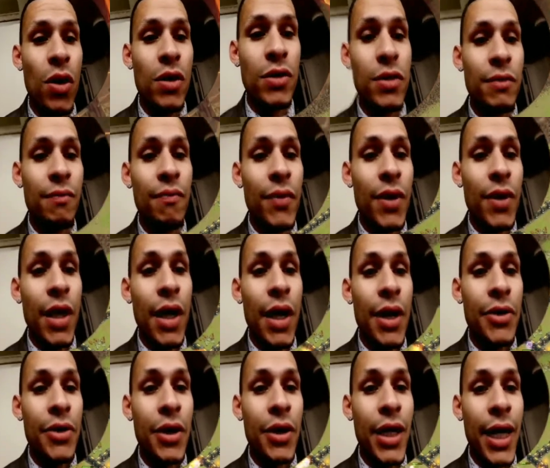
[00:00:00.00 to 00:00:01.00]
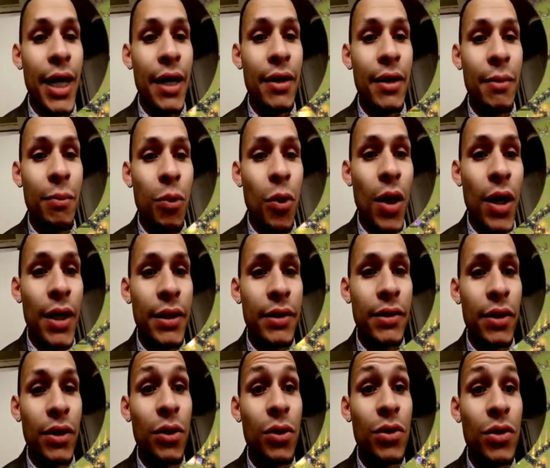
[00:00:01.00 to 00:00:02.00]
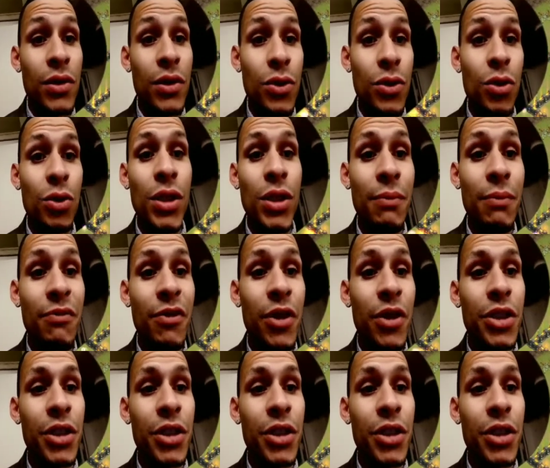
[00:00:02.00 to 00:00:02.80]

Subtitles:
you're going to end up wanting to use the 2-jump version.